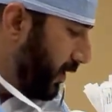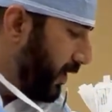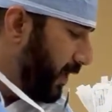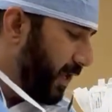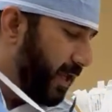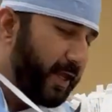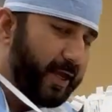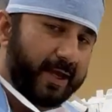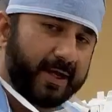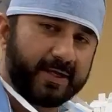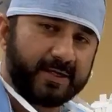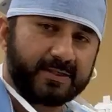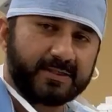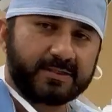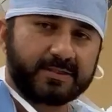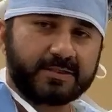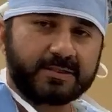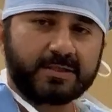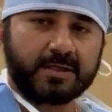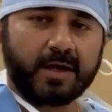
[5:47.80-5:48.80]

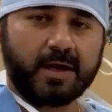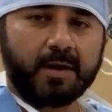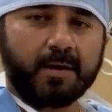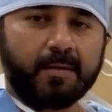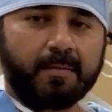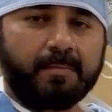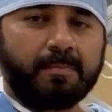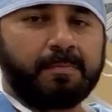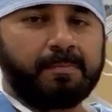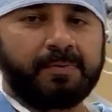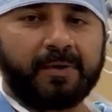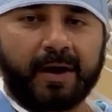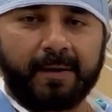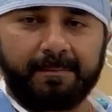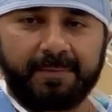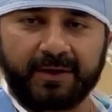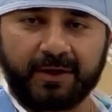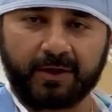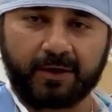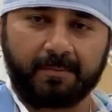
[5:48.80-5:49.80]
is
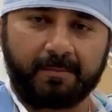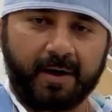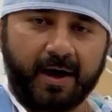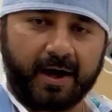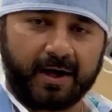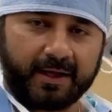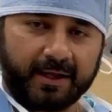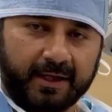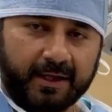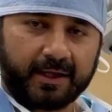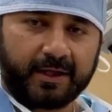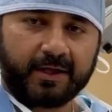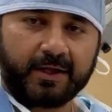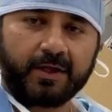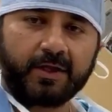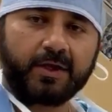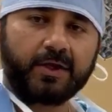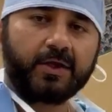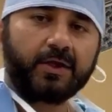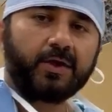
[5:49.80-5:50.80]
prepping your body.
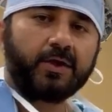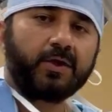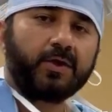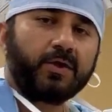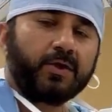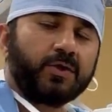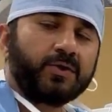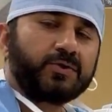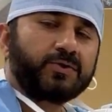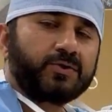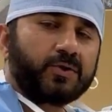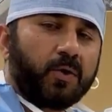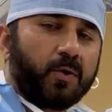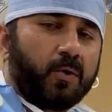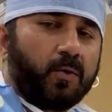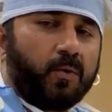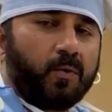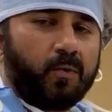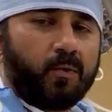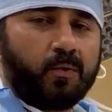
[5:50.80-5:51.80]

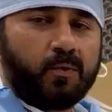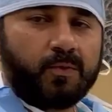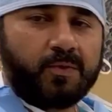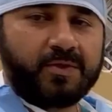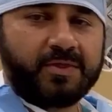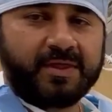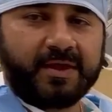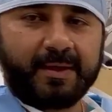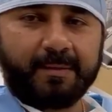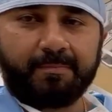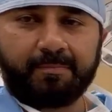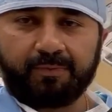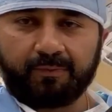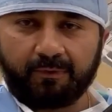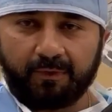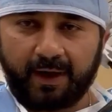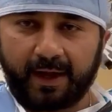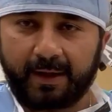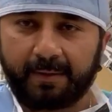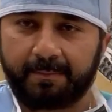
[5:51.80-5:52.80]
So the
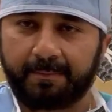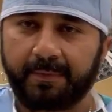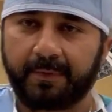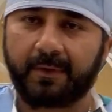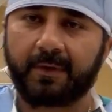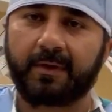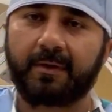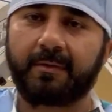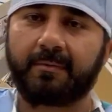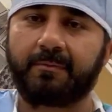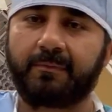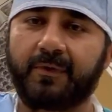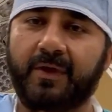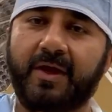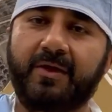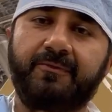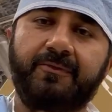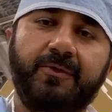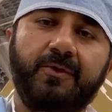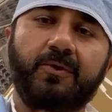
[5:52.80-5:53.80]
prep,
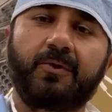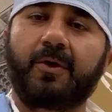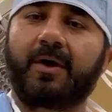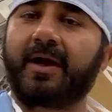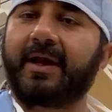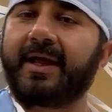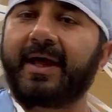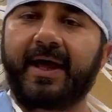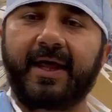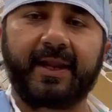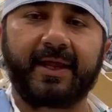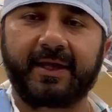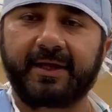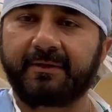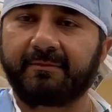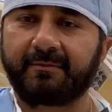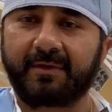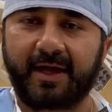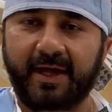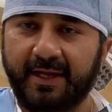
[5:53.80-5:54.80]
if you are
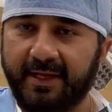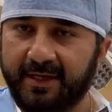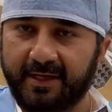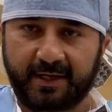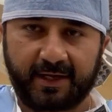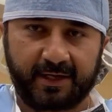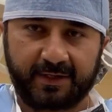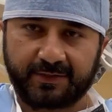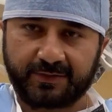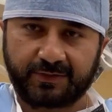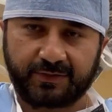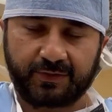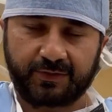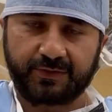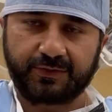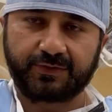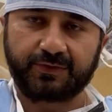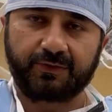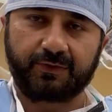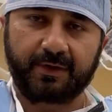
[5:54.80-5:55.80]
getting any kind of
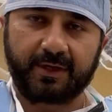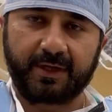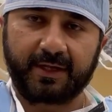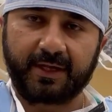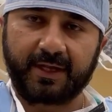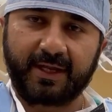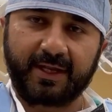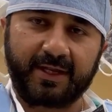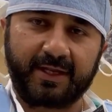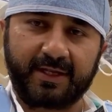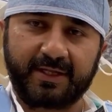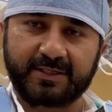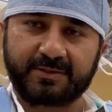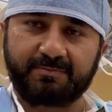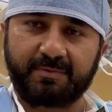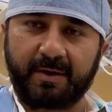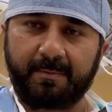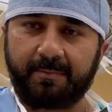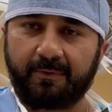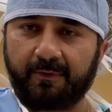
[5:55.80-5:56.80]
surgery, it needs
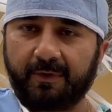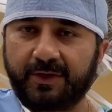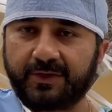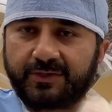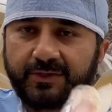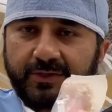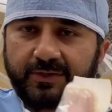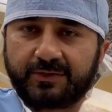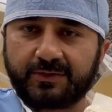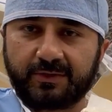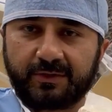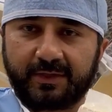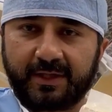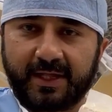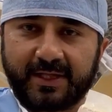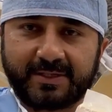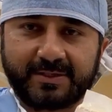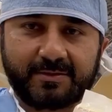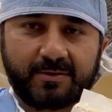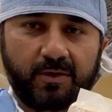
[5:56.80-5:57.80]
preparation. So
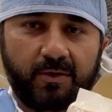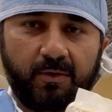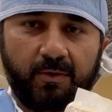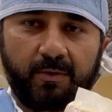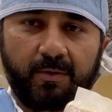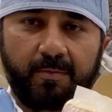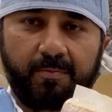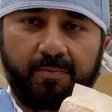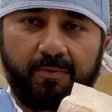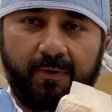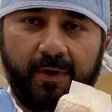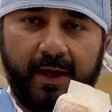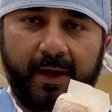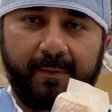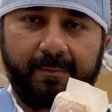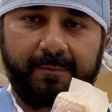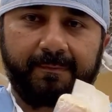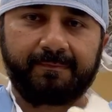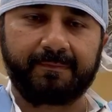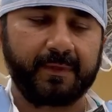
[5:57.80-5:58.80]
that's
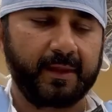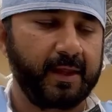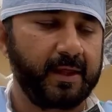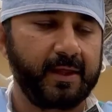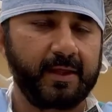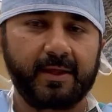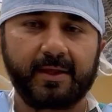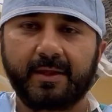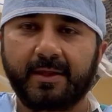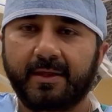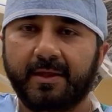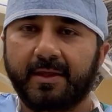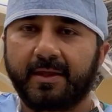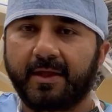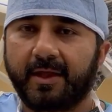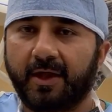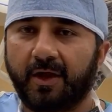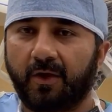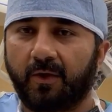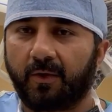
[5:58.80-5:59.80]
ChloraPrep,
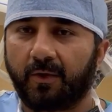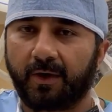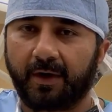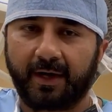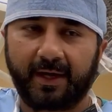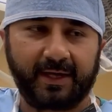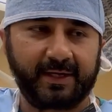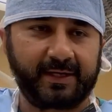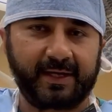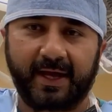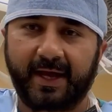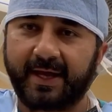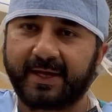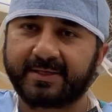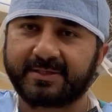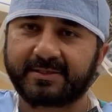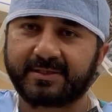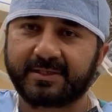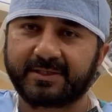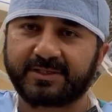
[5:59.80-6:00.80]
or it
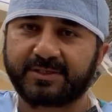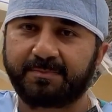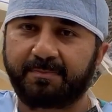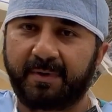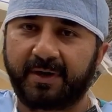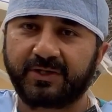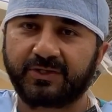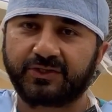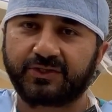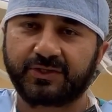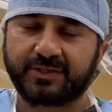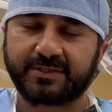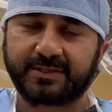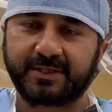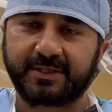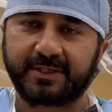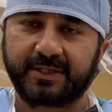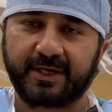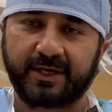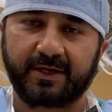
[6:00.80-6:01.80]
has the sponges
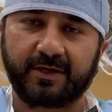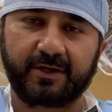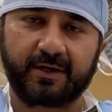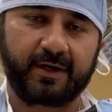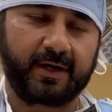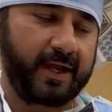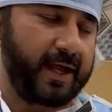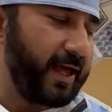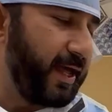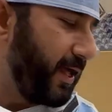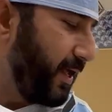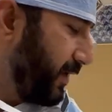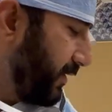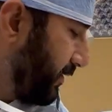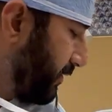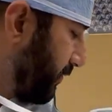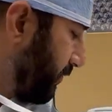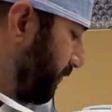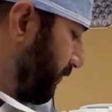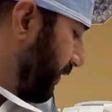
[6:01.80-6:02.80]
in there,
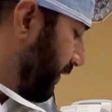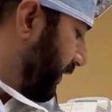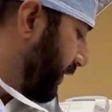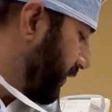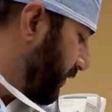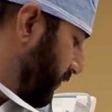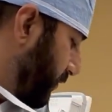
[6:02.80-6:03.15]
and we can